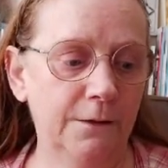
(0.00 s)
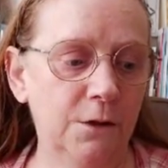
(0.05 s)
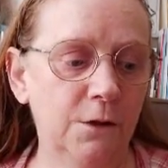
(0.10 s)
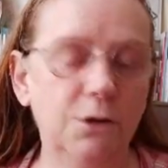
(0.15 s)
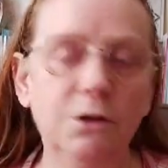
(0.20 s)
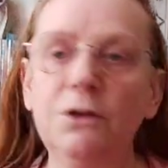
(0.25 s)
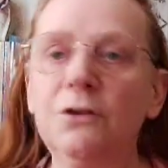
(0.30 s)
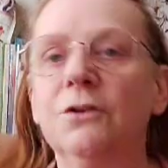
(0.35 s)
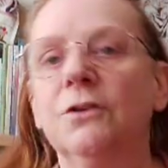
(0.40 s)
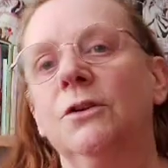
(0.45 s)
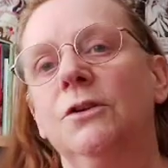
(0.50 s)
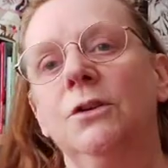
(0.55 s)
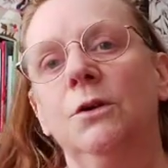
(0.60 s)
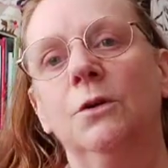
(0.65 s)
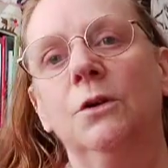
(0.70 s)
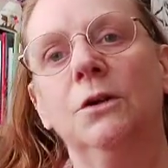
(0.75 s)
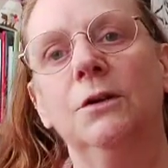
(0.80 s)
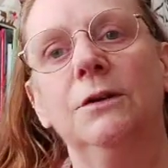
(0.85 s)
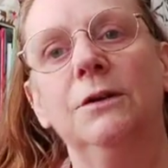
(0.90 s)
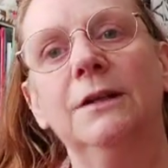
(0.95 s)

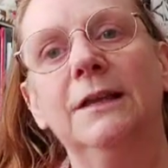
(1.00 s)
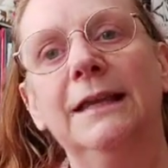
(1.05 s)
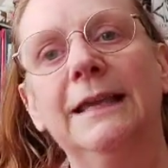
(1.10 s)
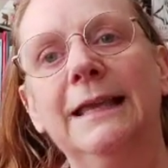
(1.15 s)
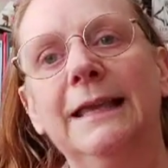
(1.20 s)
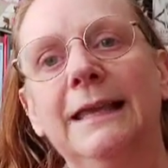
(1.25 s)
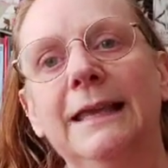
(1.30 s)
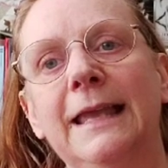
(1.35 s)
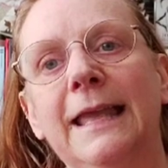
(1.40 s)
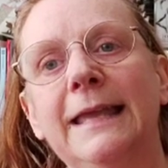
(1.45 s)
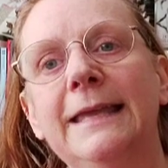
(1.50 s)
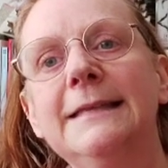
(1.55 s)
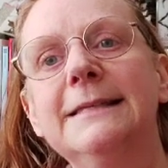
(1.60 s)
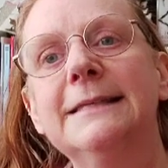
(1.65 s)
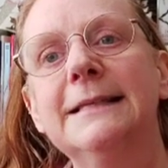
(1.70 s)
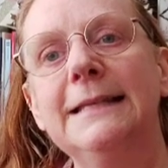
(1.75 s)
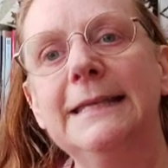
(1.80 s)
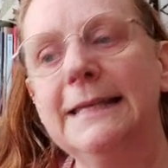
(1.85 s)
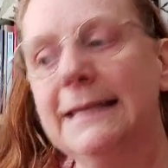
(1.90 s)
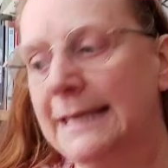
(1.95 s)
you could
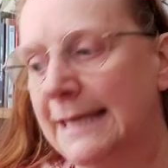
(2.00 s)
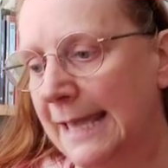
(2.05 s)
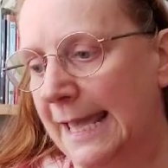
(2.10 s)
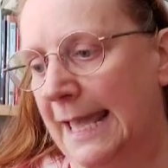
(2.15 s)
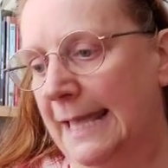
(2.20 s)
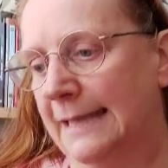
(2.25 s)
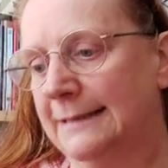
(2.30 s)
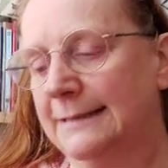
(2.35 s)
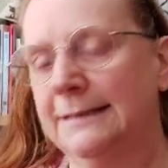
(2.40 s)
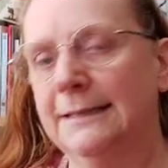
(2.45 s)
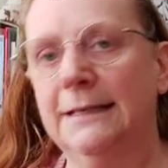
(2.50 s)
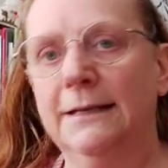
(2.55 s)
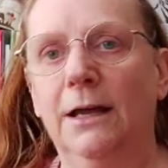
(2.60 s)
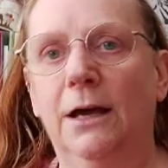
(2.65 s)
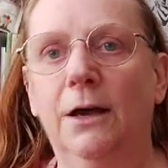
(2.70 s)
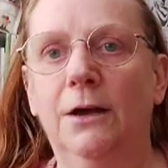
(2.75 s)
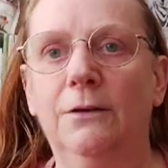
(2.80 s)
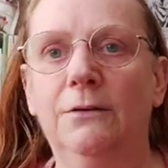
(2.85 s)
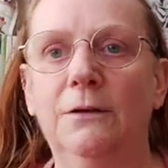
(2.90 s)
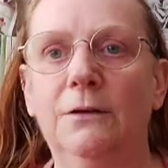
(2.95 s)
easily get, you
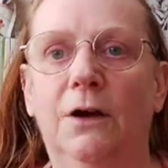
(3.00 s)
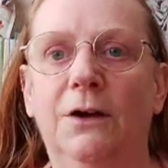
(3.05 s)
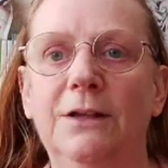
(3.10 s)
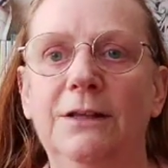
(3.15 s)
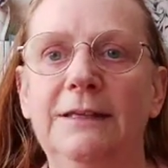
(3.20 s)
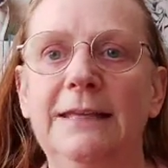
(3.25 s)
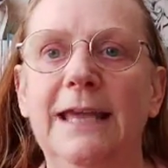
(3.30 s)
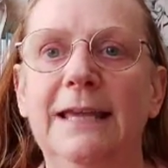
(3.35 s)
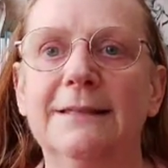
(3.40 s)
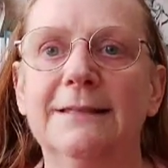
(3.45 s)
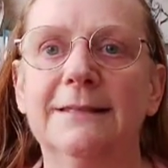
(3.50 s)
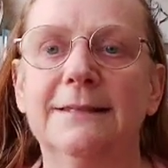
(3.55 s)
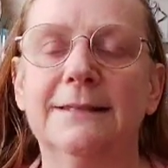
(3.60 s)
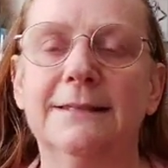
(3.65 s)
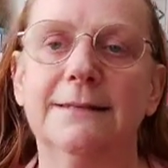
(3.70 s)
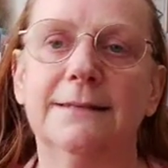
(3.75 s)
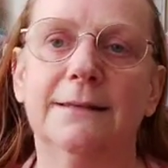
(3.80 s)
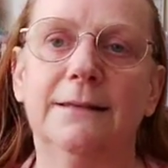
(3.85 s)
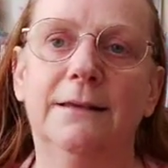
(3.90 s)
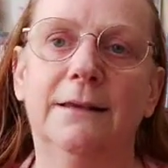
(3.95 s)
know, like,
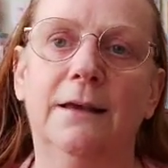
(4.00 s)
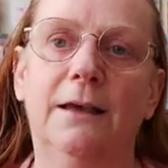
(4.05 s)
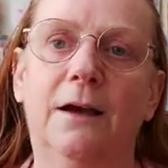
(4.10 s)
yes,